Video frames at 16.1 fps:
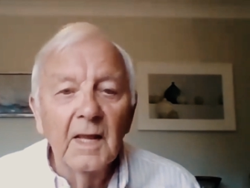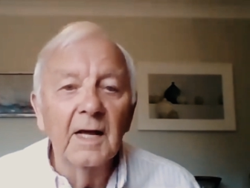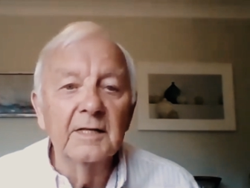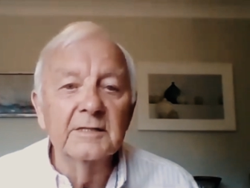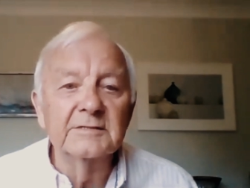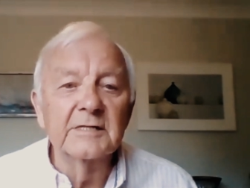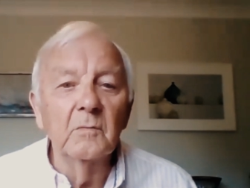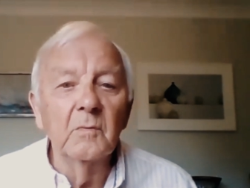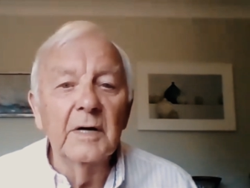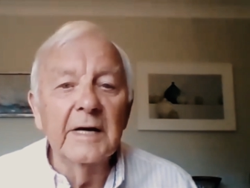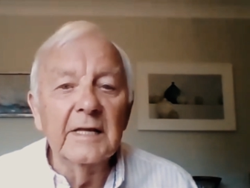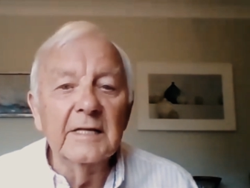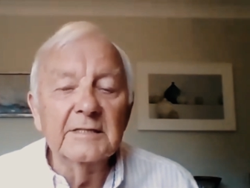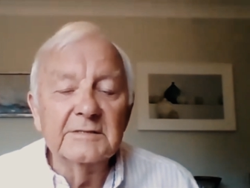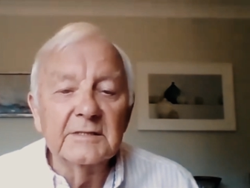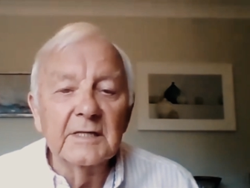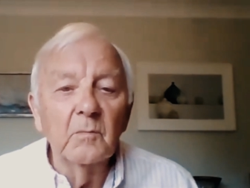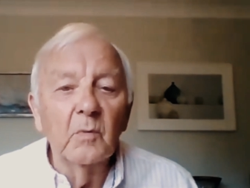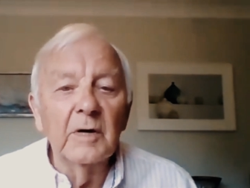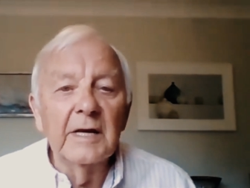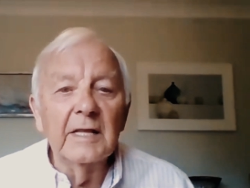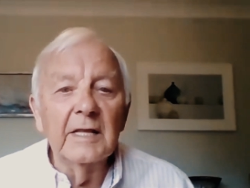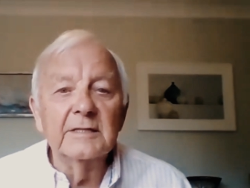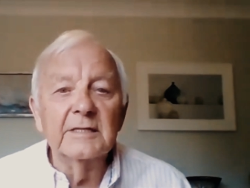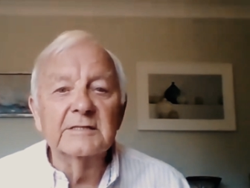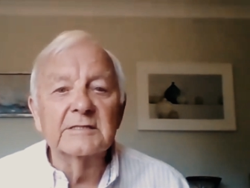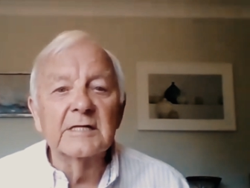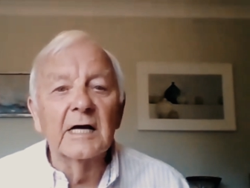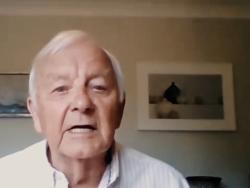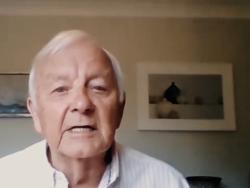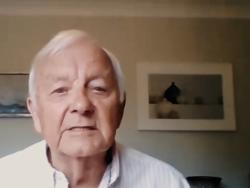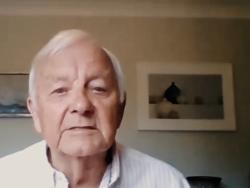And so when it
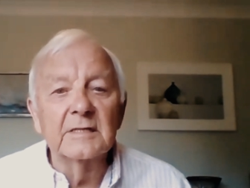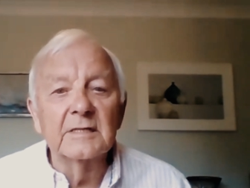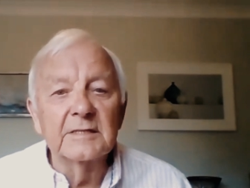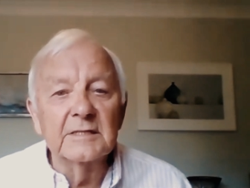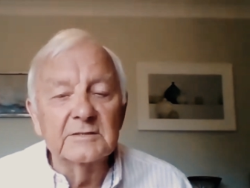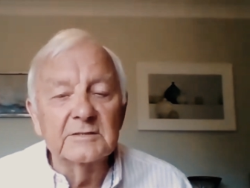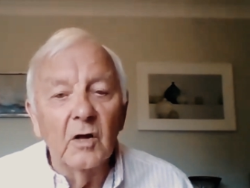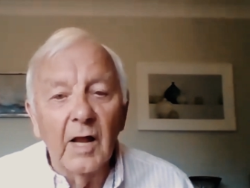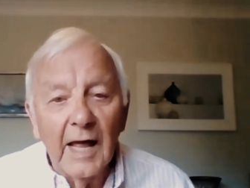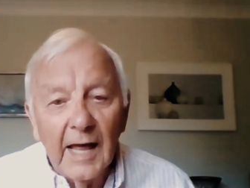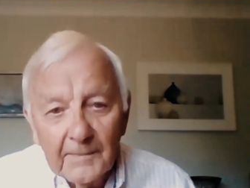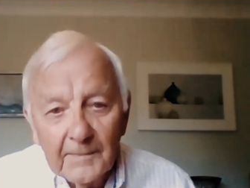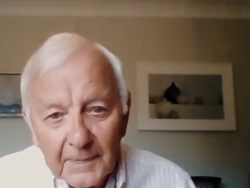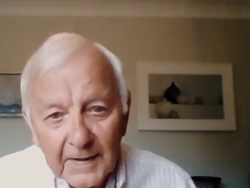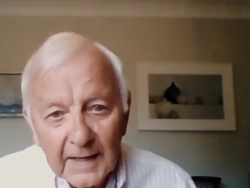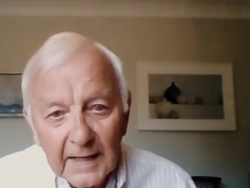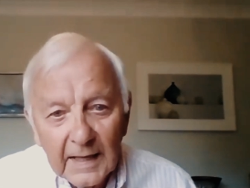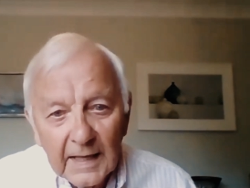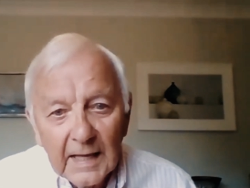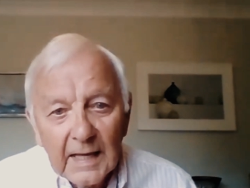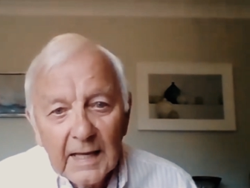decides that it's not happy,